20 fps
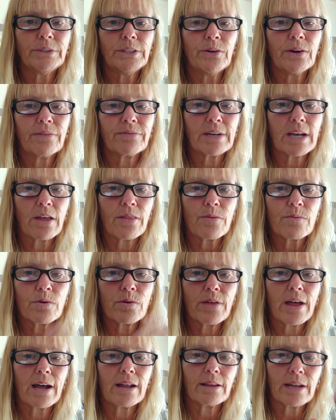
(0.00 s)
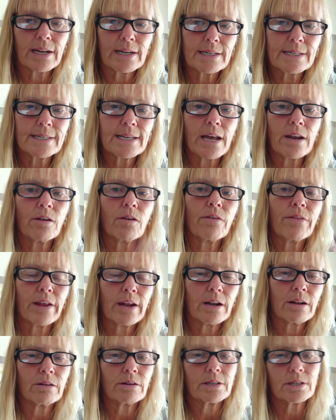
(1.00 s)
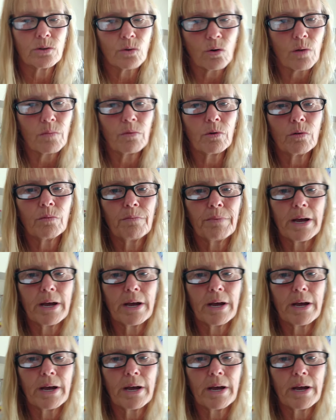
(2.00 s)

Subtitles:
you have to get through that and let it settle, and then it looks normal.